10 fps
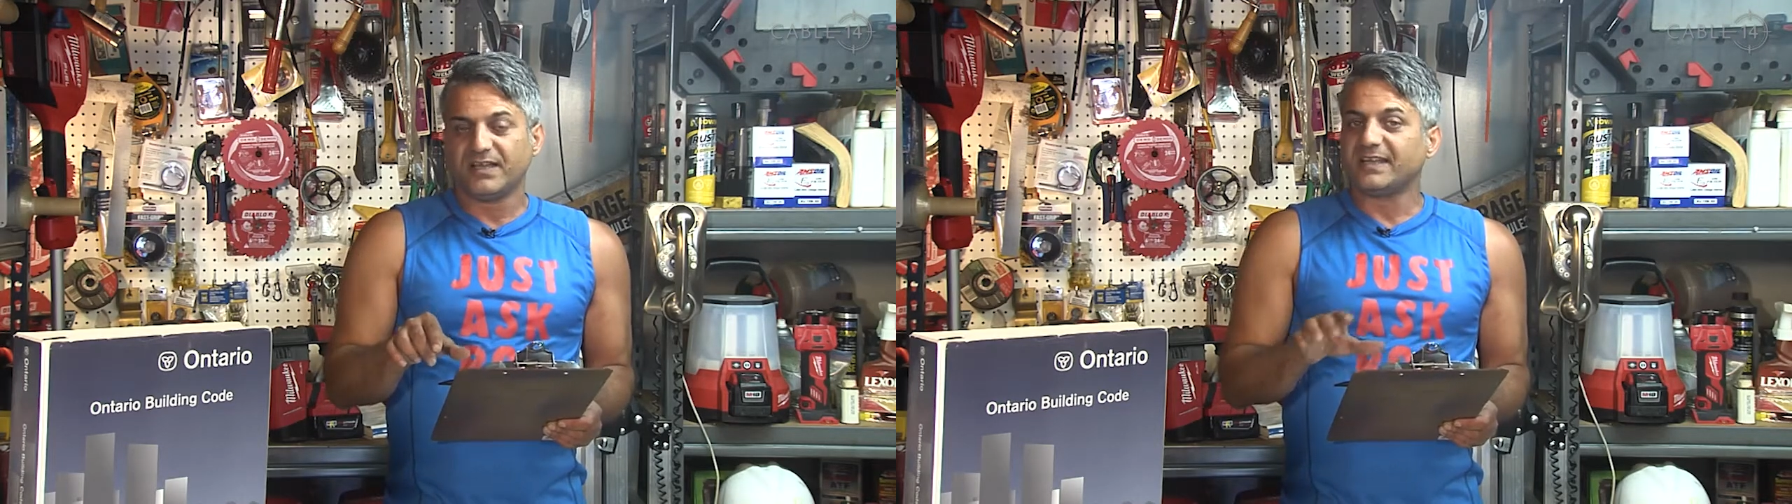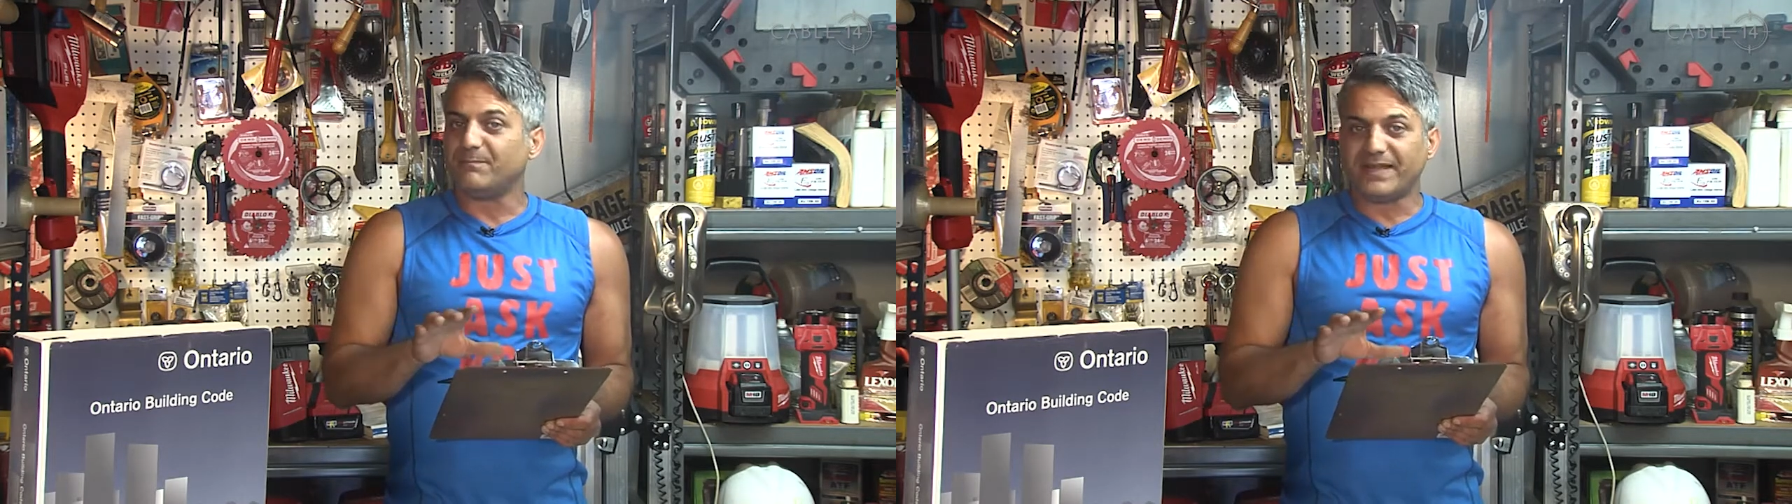
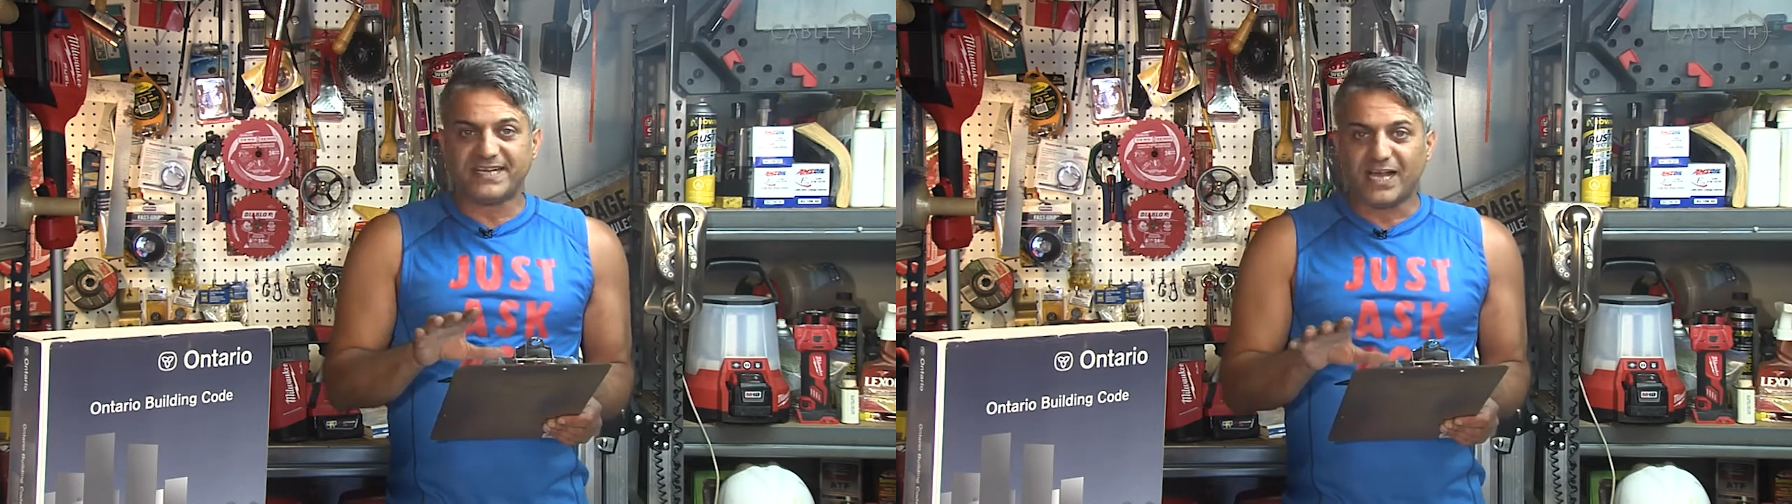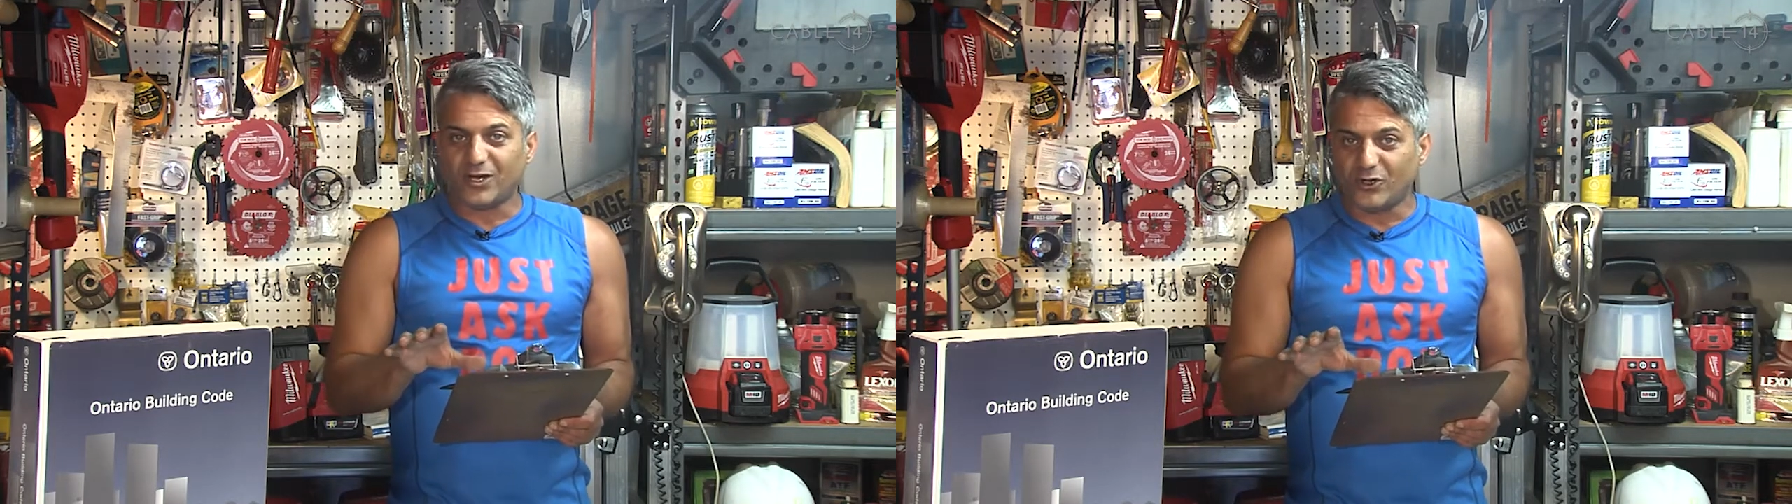It may
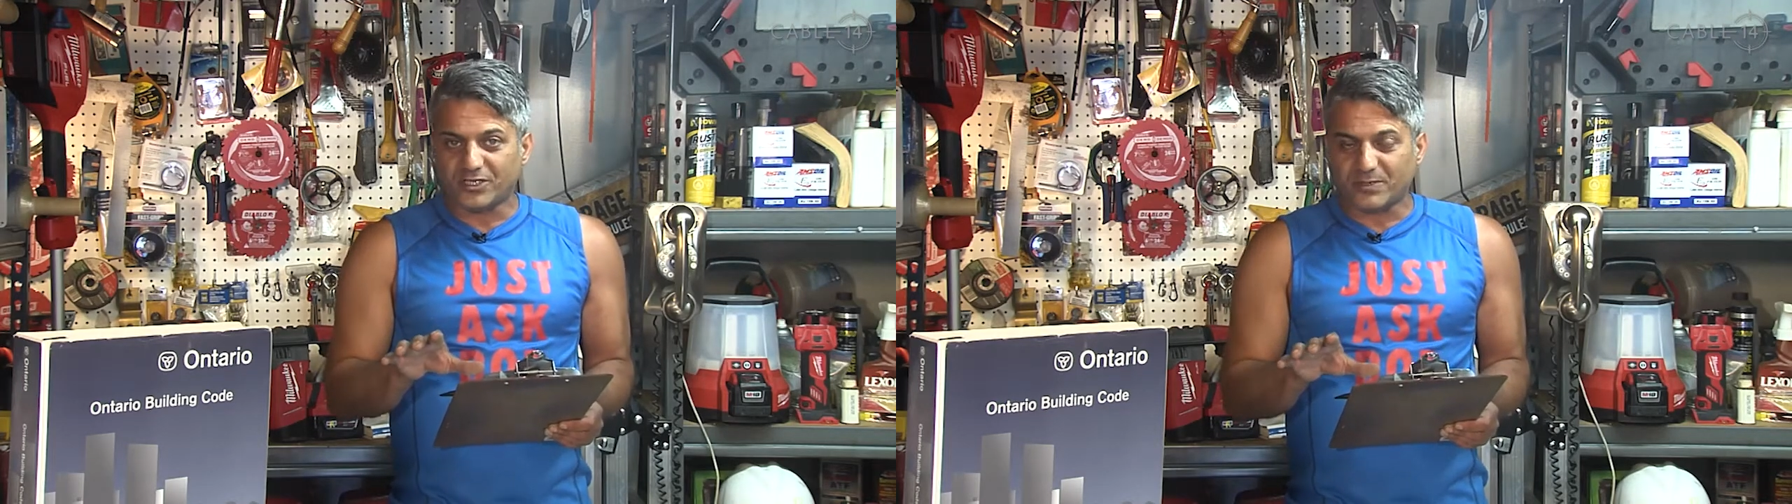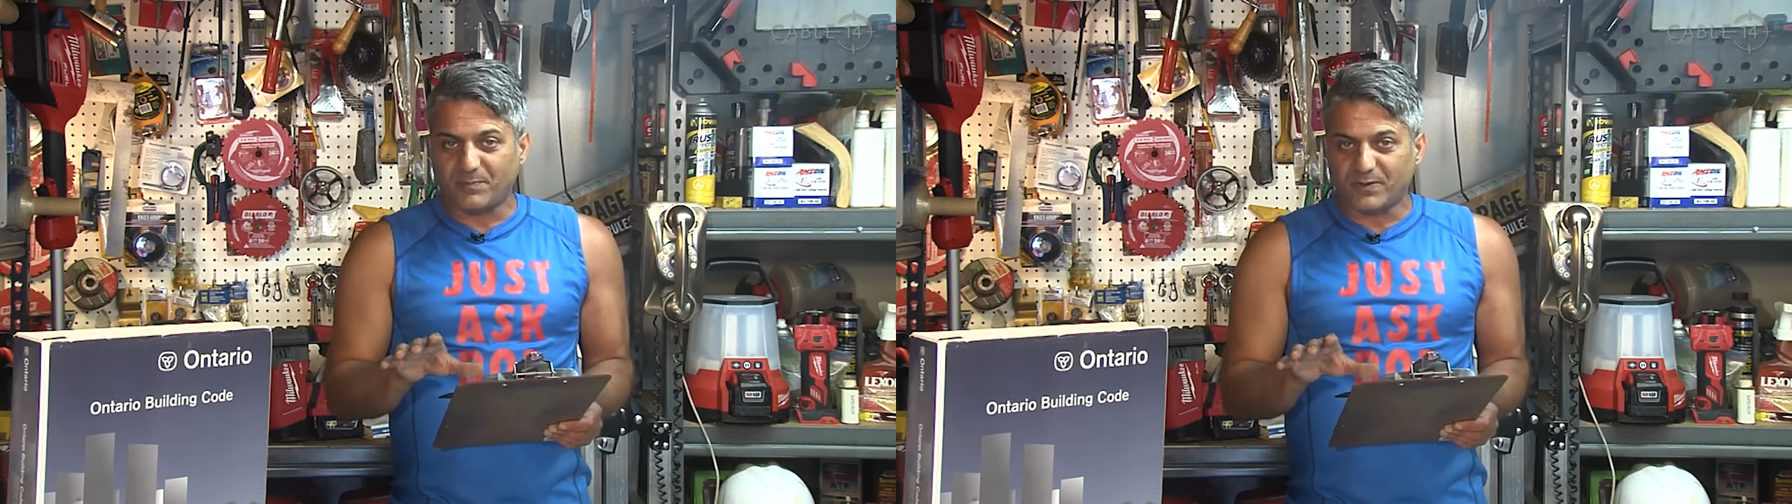not
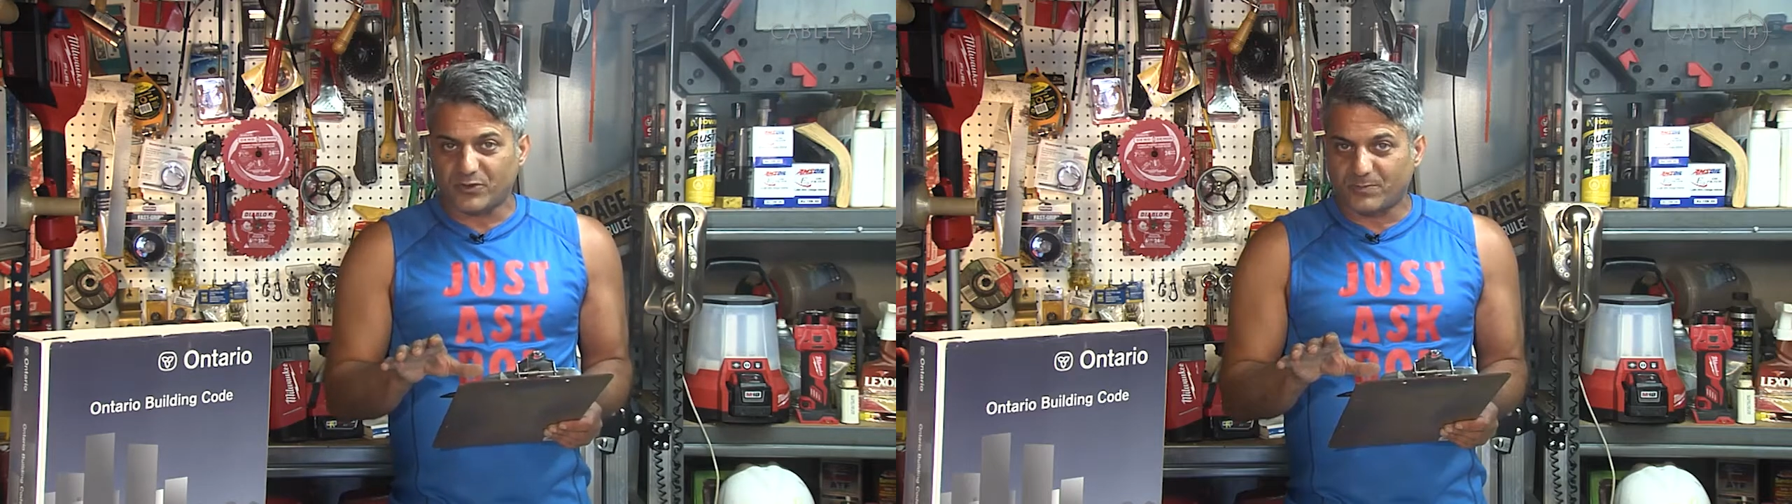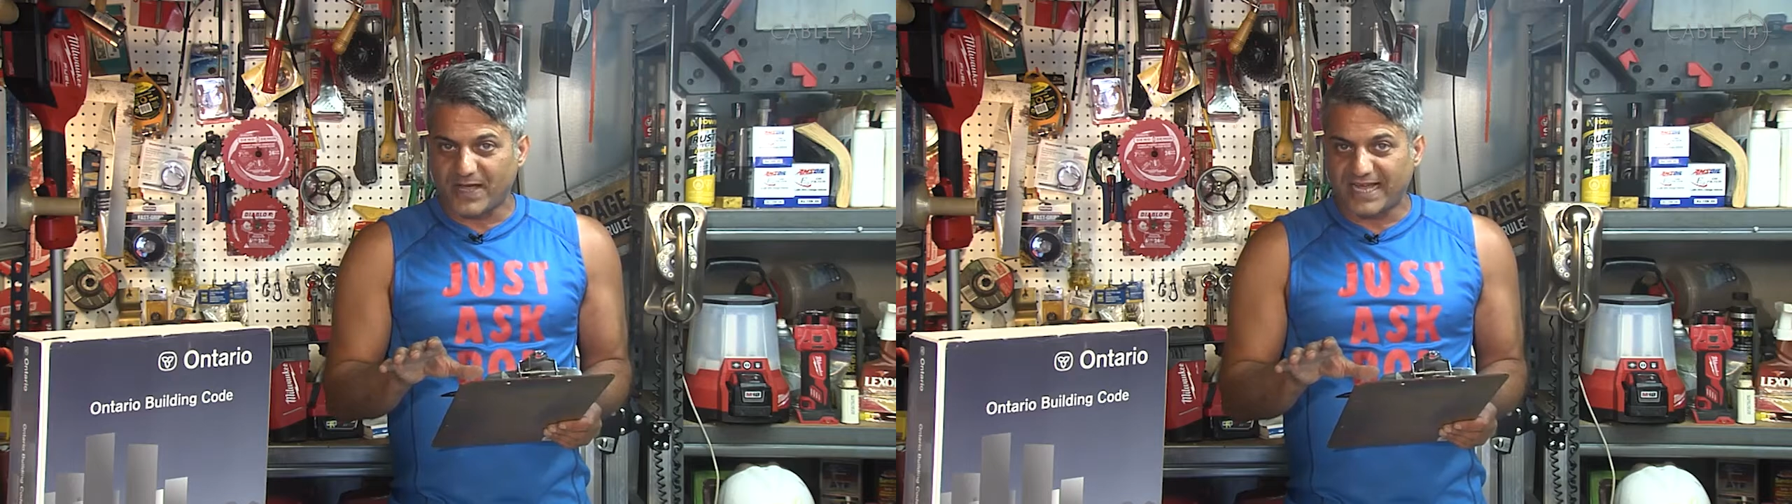look the
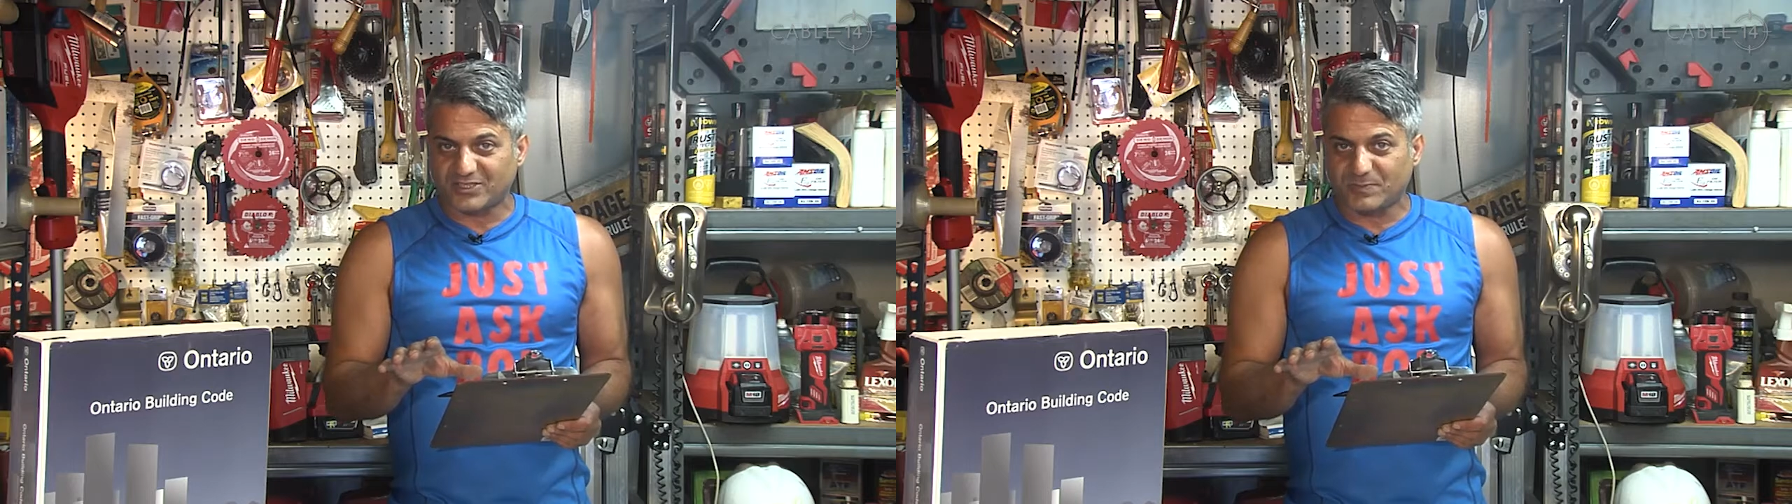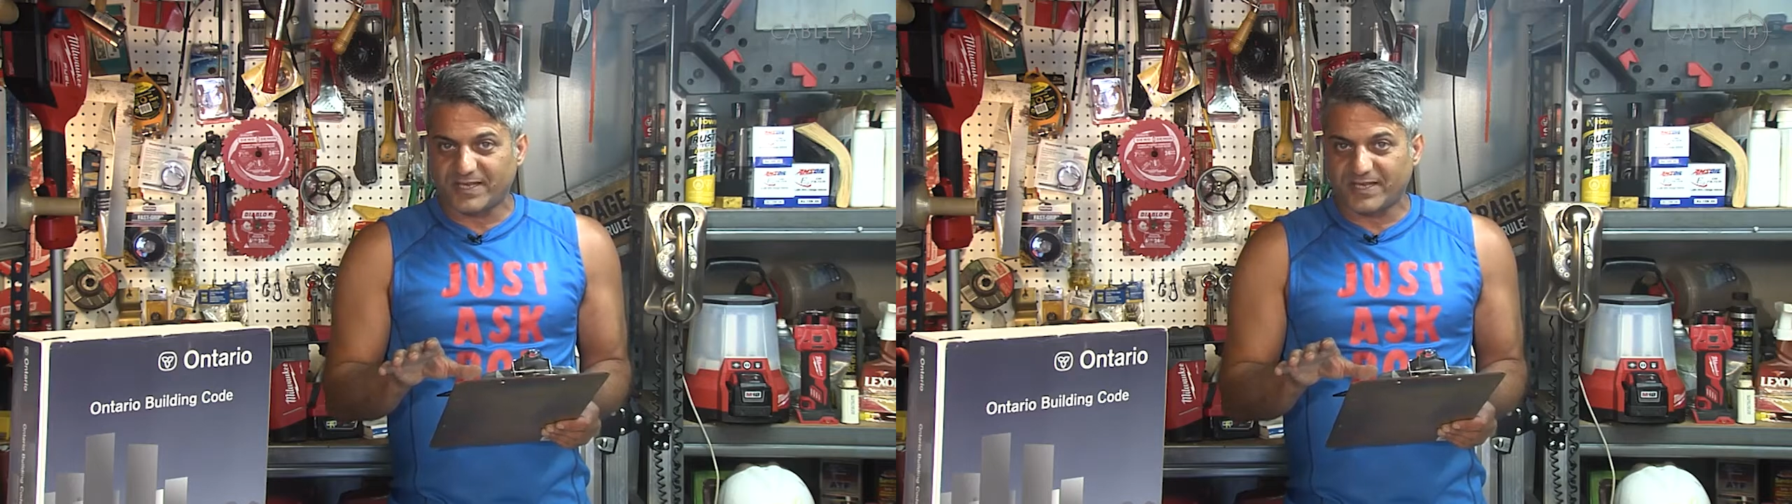best